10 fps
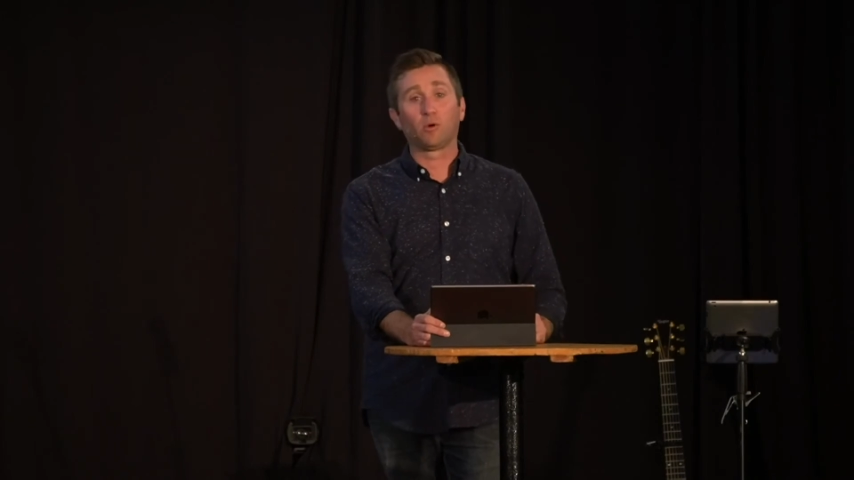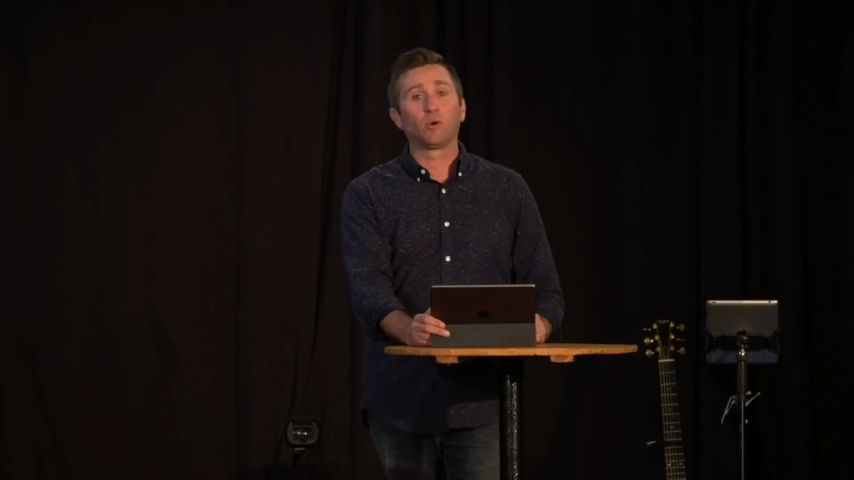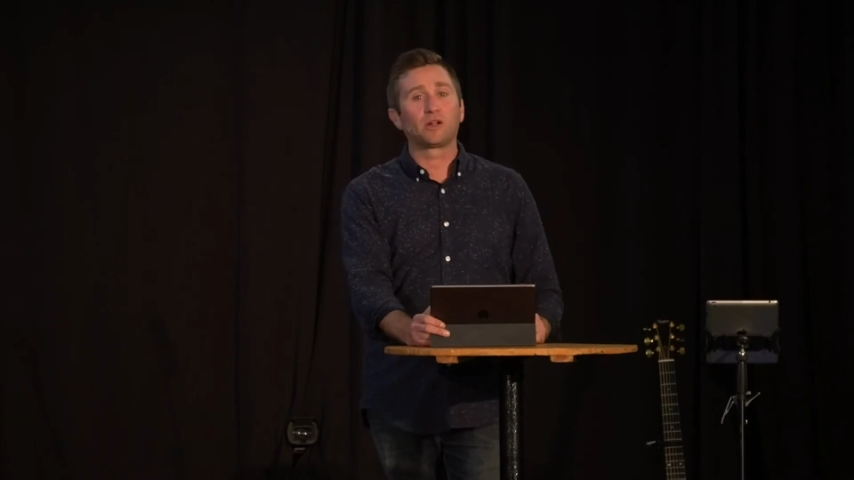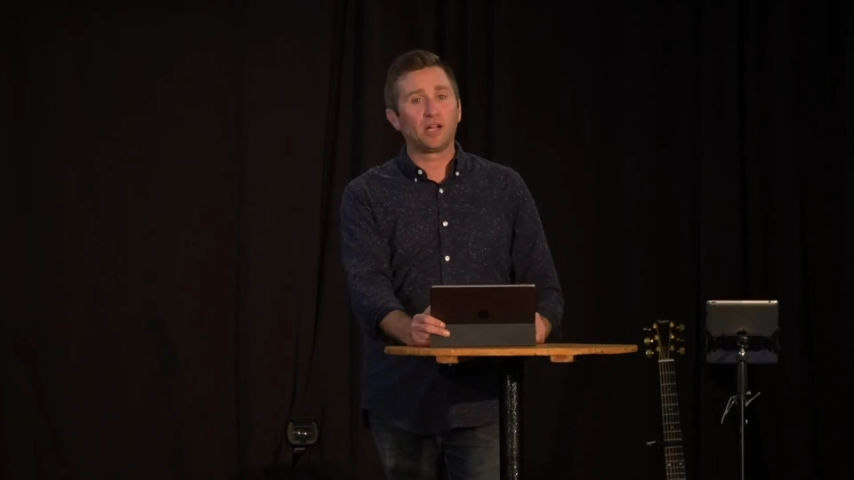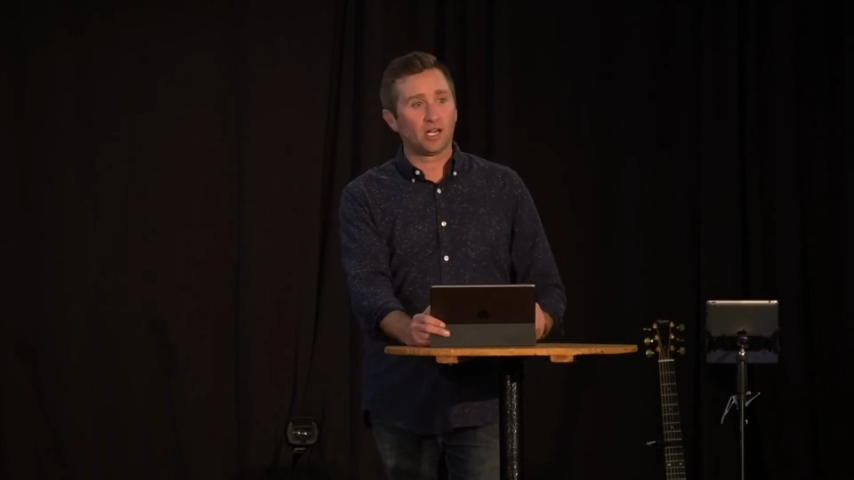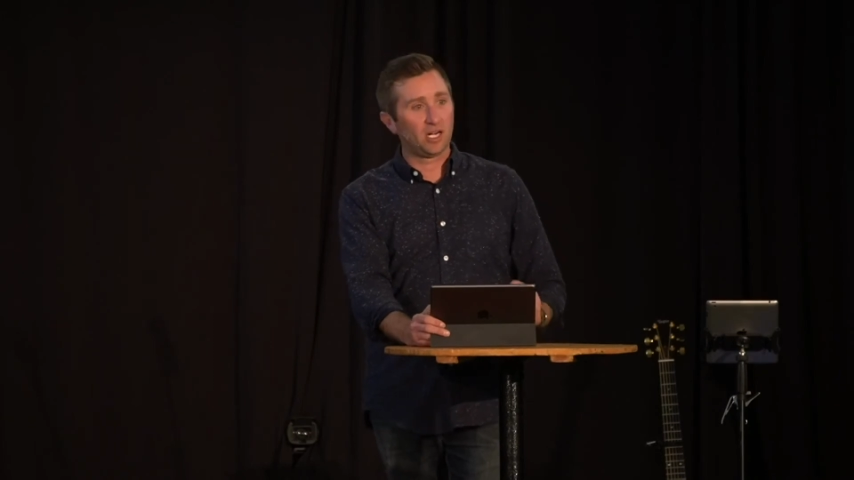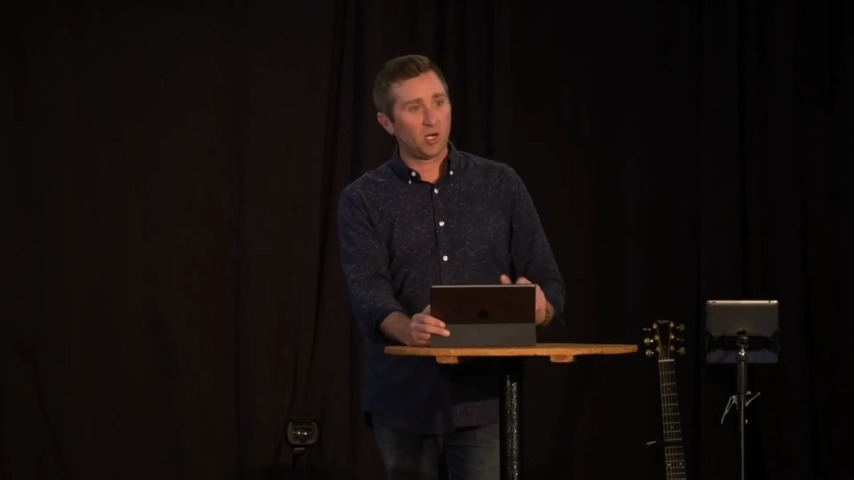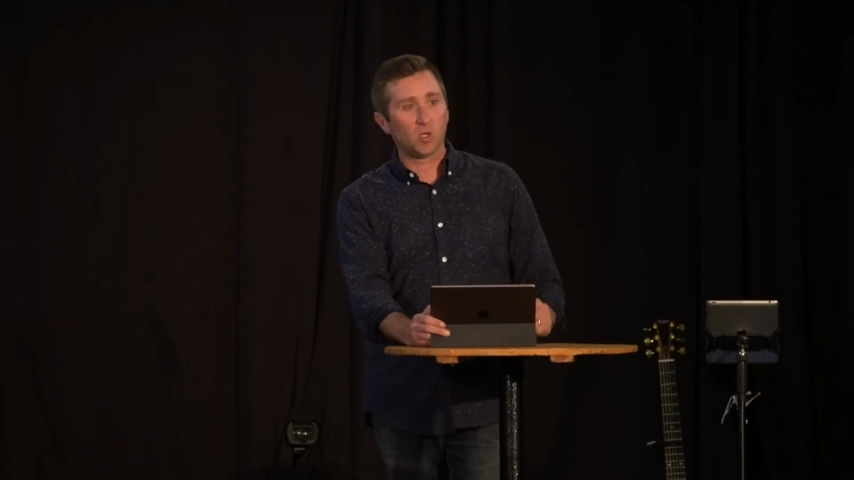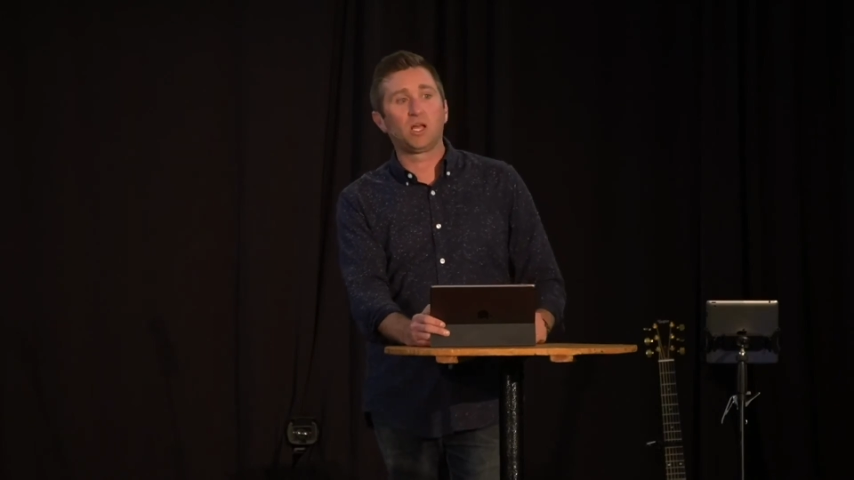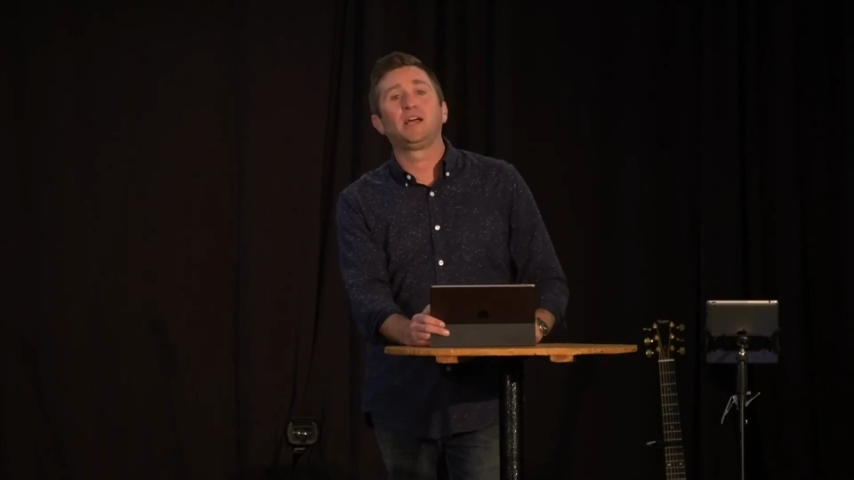We're working on
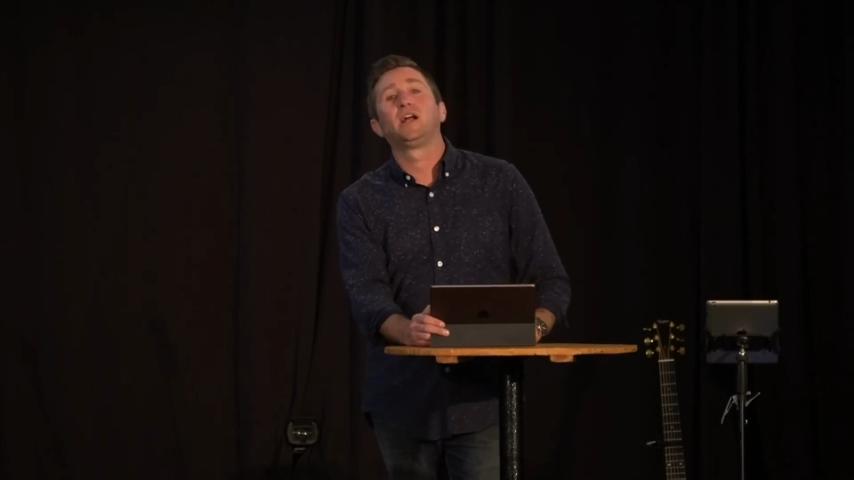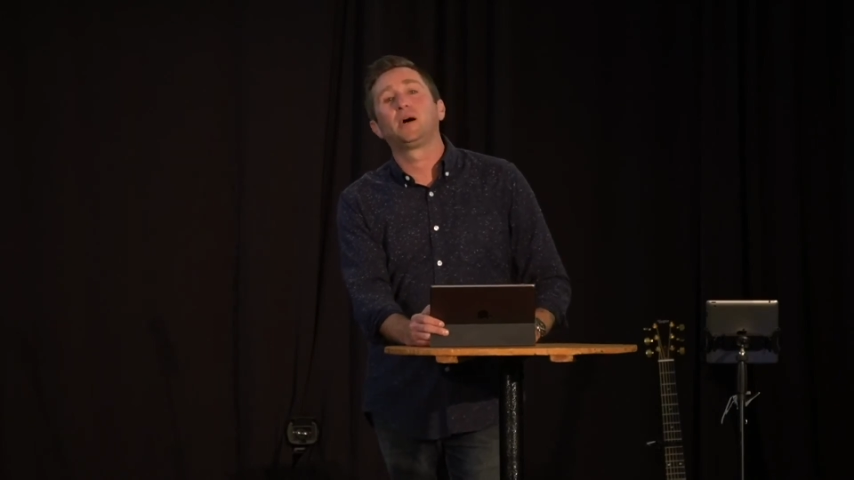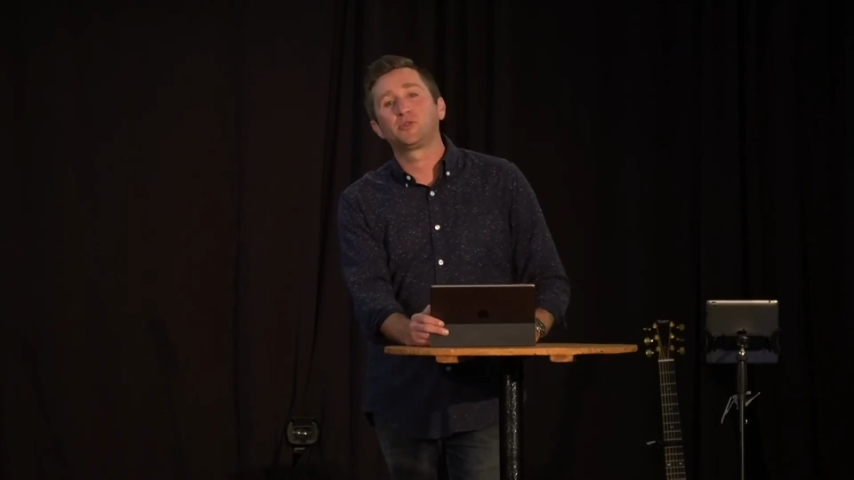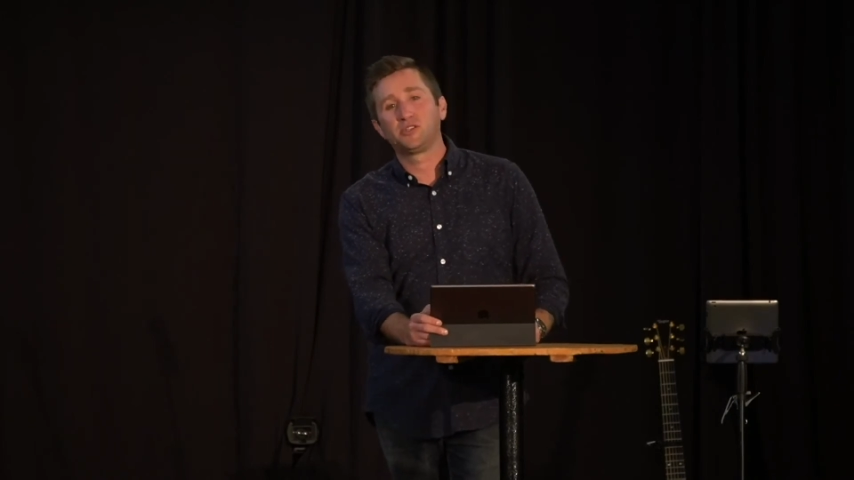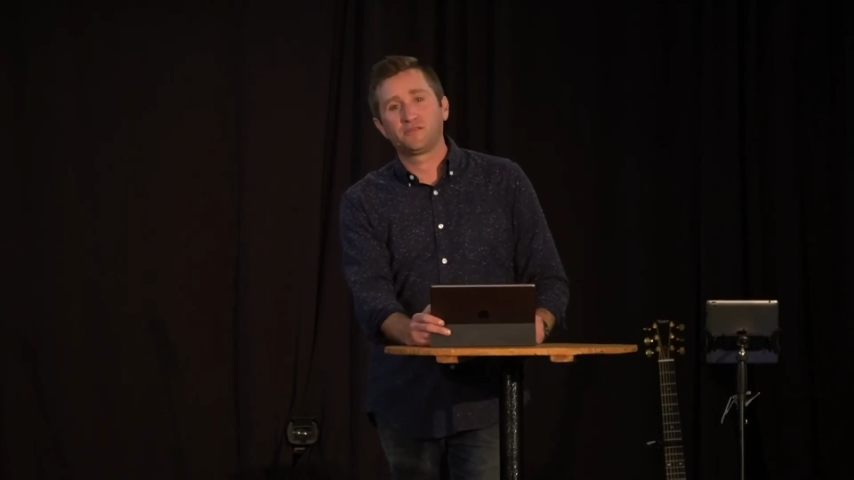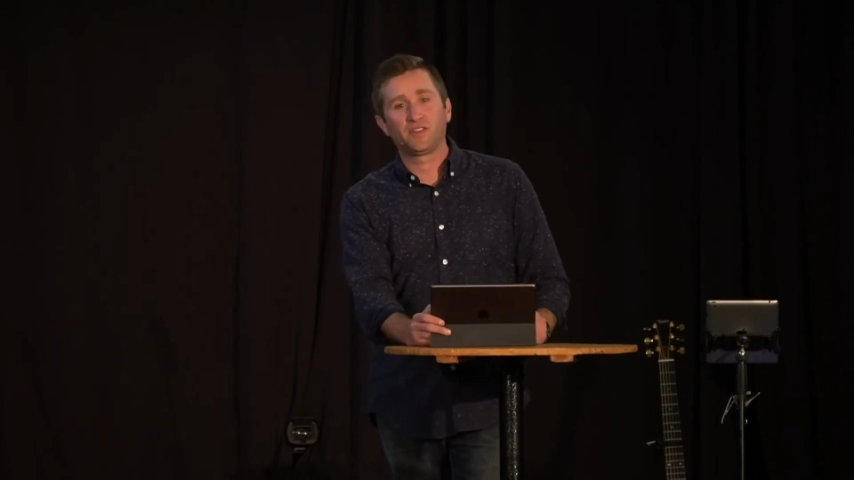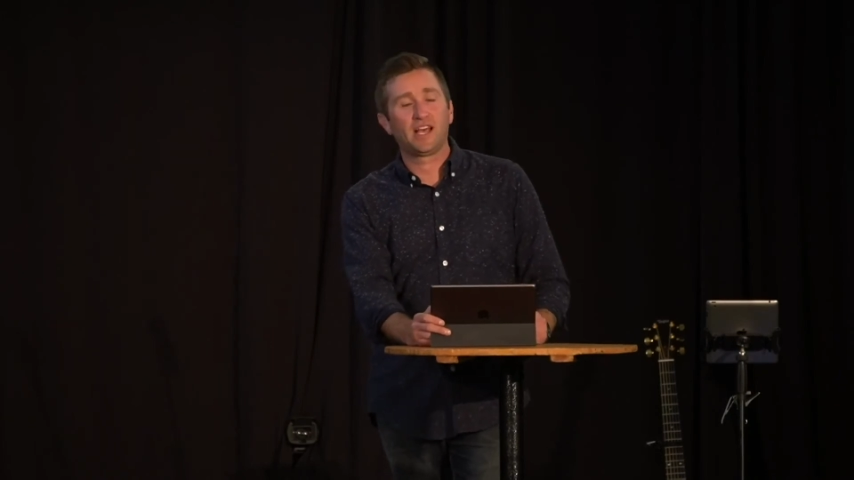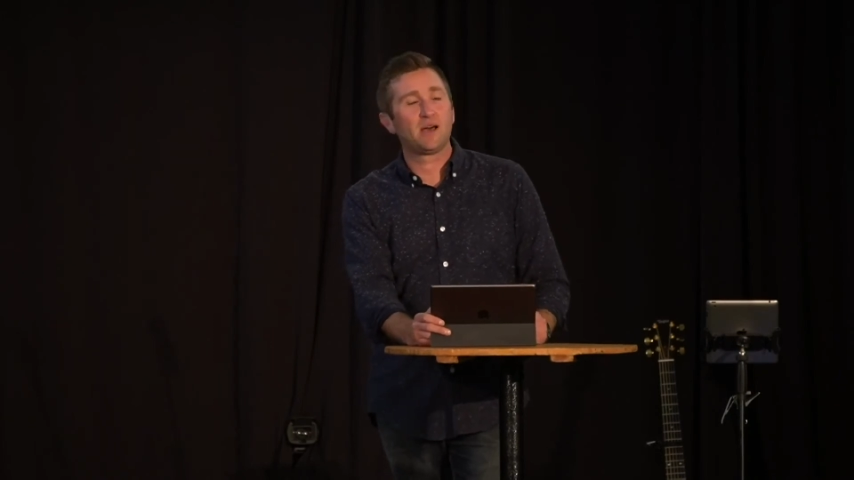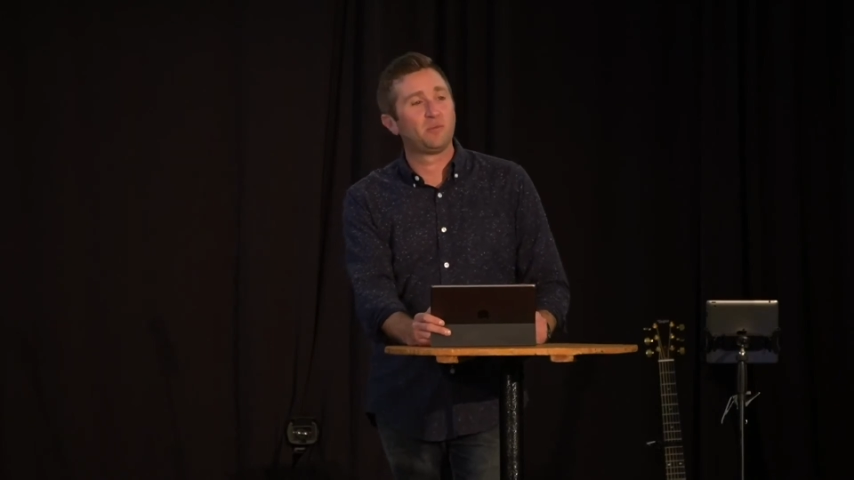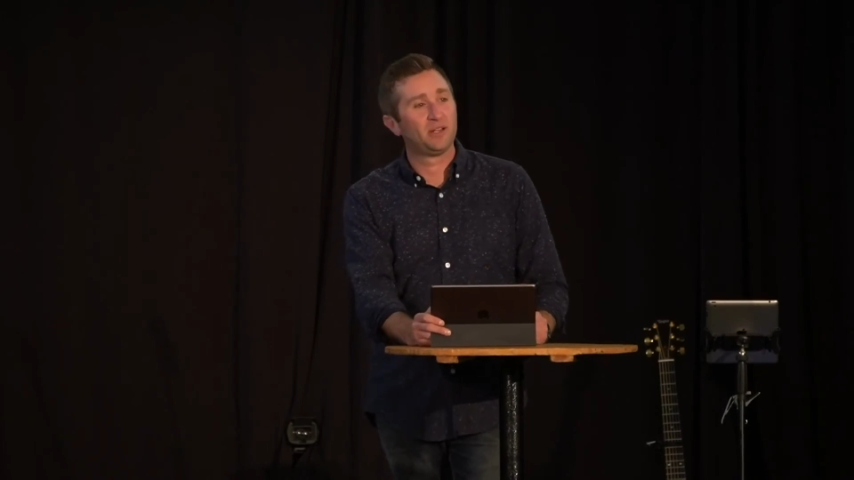an online option for
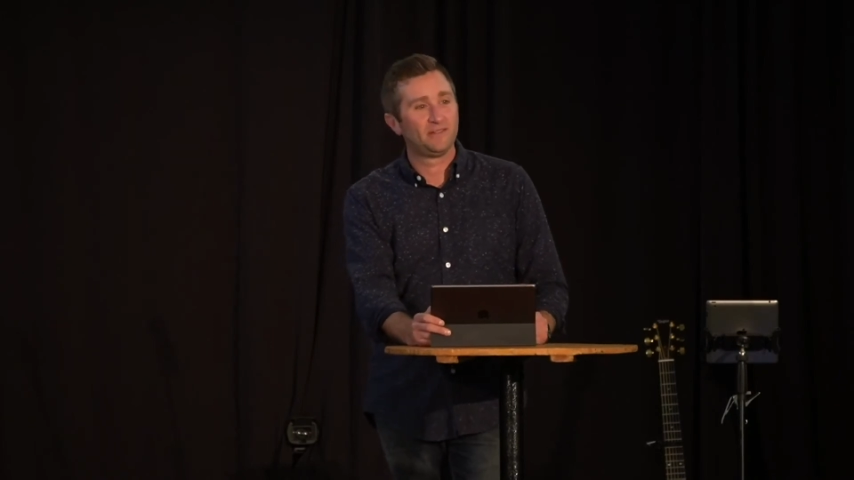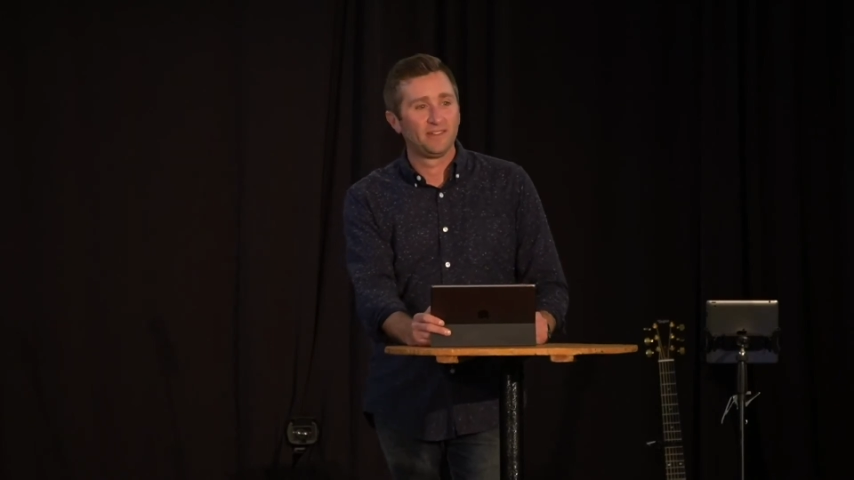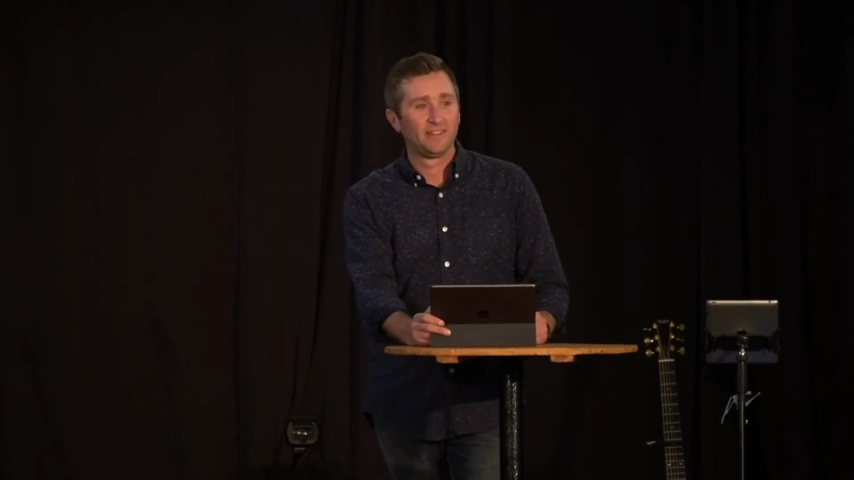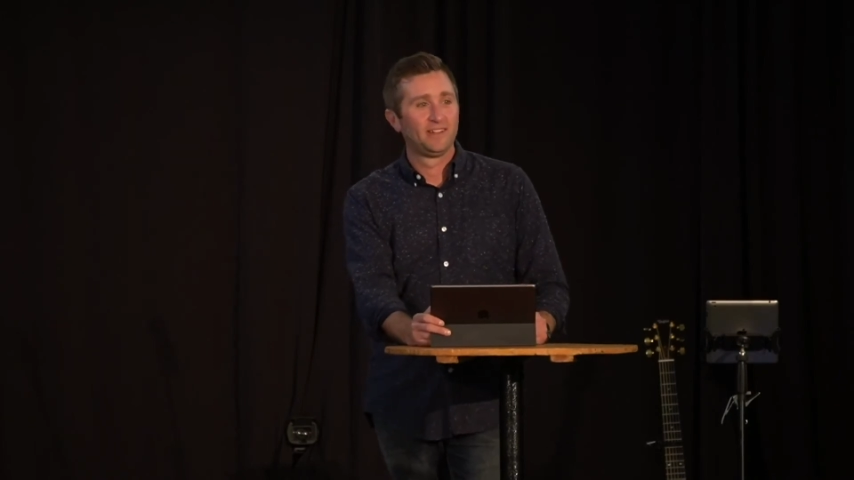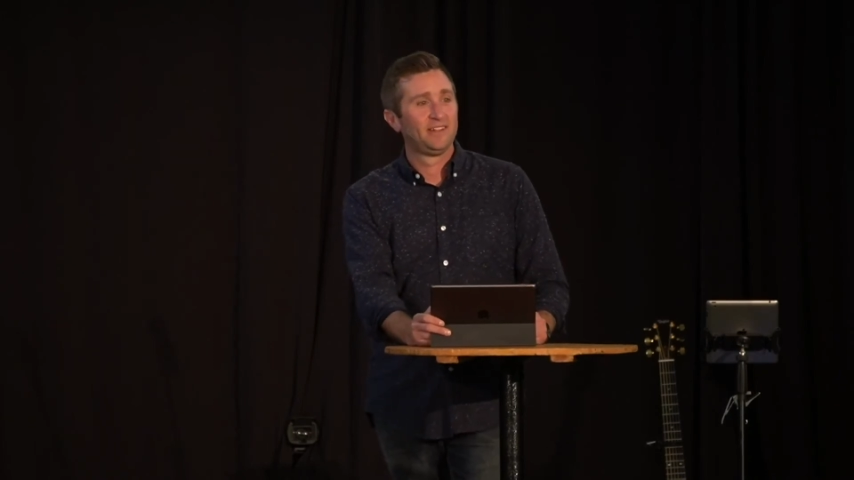that, but